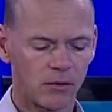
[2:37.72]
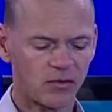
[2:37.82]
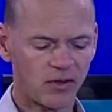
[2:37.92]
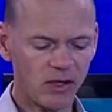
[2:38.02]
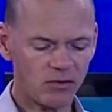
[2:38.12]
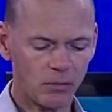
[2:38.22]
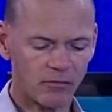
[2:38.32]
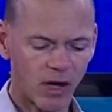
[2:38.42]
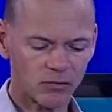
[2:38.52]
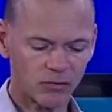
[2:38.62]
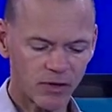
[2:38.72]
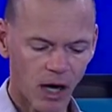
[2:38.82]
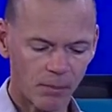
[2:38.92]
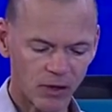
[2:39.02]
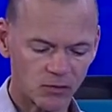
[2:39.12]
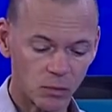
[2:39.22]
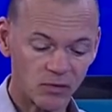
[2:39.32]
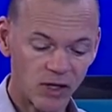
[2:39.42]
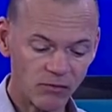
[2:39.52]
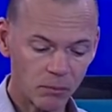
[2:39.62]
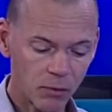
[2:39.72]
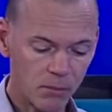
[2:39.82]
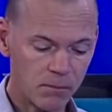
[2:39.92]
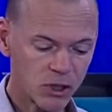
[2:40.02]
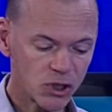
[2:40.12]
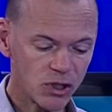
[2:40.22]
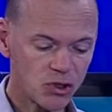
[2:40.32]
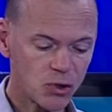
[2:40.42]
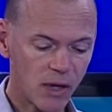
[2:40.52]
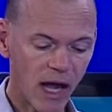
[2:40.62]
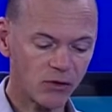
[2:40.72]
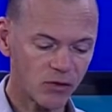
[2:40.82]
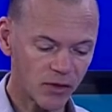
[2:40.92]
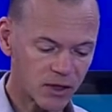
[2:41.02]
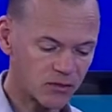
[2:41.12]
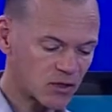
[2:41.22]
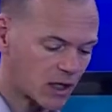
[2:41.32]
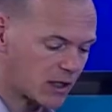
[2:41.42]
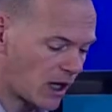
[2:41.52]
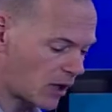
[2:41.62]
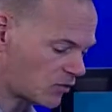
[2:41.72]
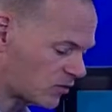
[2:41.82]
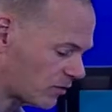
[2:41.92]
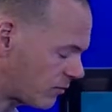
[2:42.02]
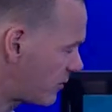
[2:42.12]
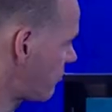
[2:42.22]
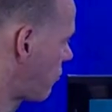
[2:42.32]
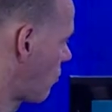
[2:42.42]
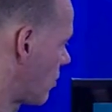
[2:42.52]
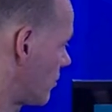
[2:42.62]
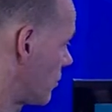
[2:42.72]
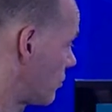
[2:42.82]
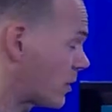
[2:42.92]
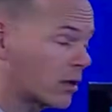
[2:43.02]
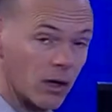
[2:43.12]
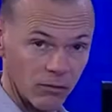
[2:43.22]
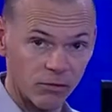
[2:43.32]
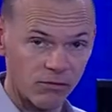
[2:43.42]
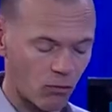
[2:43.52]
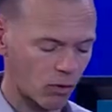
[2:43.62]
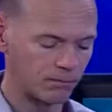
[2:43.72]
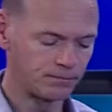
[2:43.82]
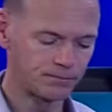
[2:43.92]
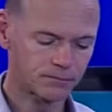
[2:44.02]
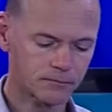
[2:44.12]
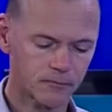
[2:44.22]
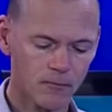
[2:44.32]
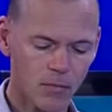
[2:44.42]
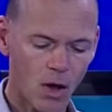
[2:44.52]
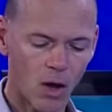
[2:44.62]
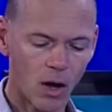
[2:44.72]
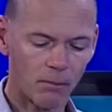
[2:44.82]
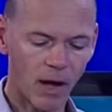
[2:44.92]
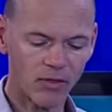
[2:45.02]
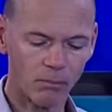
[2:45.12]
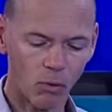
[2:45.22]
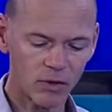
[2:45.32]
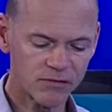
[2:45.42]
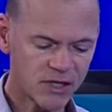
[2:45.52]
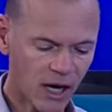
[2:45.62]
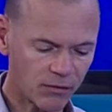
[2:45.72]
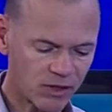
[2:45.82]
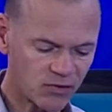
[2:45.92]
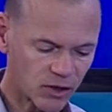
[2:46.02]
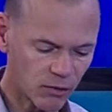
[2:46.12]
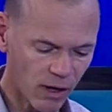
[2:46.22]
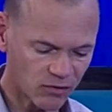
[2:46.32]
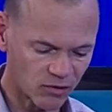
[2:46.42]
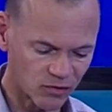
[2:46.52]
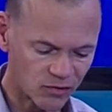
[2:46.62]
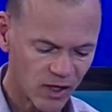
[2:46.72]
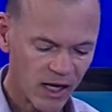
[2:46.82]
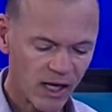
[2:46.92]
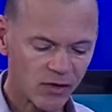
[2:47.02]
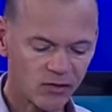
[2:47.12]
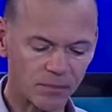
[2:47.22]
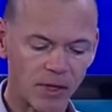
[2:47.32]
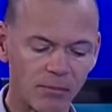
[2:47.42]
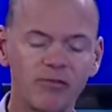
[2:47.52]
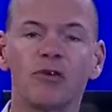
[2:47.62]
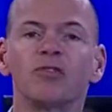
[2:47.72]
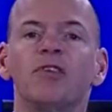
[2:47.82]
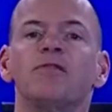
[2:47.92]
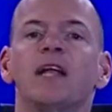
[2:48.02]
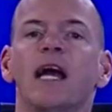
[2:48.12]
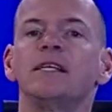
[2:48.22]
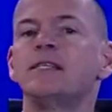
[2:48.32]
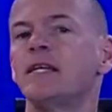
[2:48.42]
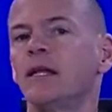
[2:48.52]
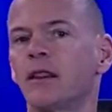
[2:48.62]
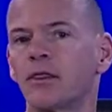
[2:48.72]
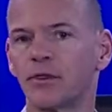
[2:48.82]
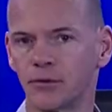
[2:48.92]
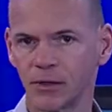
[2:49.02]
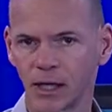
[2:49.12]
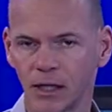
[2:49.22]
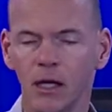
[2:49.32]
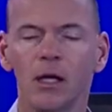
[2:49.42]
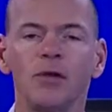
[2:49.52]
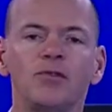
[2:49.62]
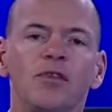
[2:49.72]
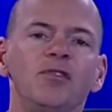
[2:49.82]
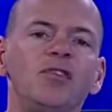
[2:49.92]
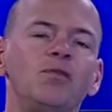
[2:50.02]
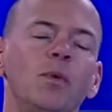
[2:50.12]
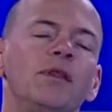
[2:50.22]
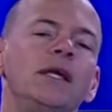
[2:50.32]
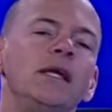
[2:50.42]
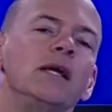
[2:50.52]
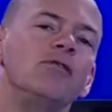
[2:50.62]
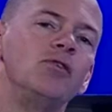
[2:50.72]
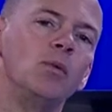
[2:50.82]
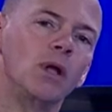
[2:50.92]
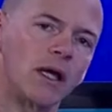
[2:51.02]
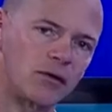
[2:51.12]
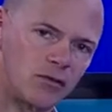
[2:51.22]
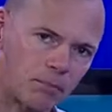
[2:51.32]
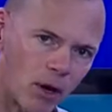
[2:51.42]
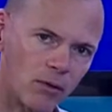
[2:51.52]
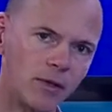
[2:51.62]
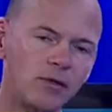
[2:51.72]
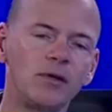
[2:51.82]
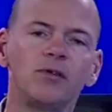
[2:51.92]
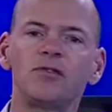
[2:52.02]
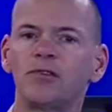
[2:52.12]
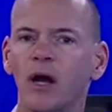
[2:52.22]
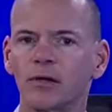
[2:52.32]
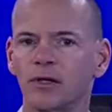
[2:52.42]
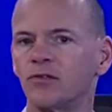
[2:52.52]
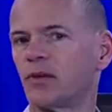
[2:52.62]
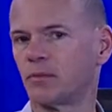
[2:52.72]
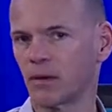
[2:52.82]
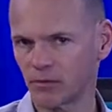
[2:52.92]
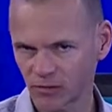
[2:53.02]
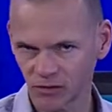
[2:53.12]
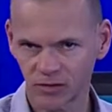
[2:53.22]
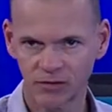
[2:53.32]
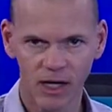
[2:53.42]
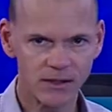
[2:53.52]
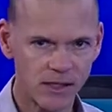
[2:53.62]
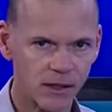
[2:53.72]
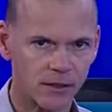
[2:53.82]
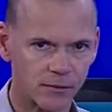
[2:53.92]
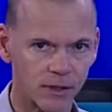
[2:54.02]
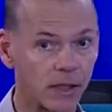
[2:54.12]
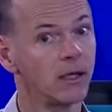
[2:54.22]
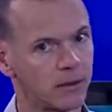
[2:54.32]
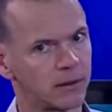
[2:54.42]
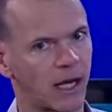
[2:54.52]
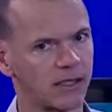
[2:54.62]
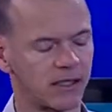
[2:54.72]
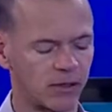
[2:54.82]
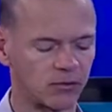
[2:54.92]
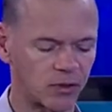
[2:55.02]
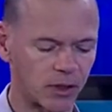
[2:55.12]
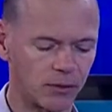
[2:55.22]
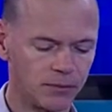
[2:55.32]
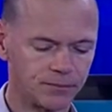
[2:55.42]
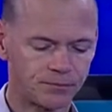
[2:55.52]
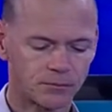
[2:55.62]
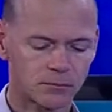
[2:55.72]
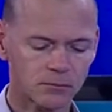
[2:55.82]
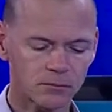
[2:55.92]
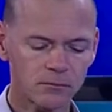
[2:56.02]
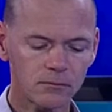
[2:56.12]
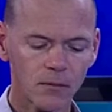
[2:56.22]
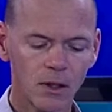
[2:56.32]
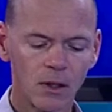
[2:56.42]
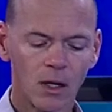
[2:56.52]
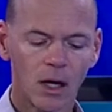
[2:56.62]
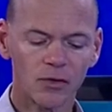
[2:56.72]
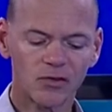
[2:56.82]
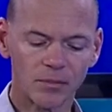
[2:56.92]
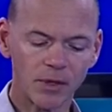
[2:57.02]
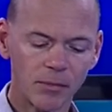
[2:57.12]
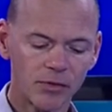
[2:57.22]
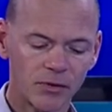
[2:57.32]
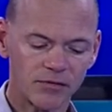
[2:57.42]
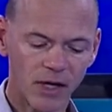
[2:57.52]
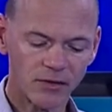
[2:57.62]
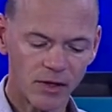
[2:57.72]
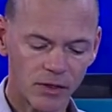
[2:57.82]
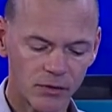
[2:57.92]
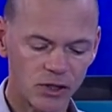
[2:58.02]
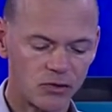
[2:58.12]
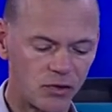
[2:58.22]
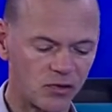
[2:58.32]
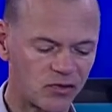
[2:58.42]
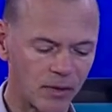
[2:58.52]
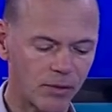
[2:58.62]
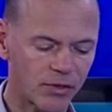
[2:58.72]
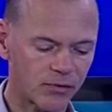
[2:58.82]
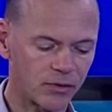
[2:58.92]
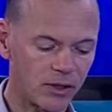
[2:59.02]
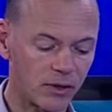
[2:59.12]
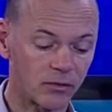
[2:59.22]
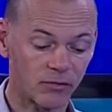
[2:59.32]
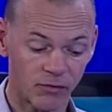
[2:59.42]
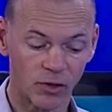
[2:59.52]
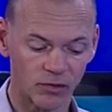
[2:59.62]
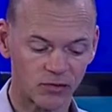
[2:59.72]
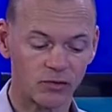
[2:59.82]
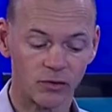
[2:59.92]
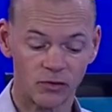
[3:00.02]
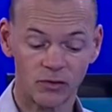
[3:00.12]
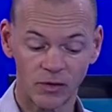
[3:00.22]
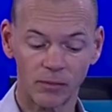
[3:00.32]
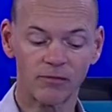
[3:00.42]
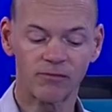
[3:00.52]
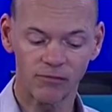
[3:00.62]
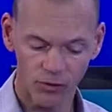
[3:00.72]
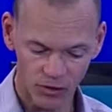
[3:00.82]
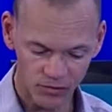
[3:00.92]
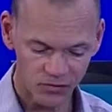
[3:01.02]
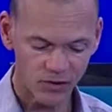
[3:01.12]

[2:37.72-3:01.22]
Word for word: The state supervisor of chiropractors was given permission to enter the Kentucky Houses of Reform, of Reform by the Board of Charities and Corrections September 1st of 1930. So this is when the, if you will, experiment started, September 1st of 1930, 90 years ago. On September 3rd of 1930 to December 31st, uh, December 1st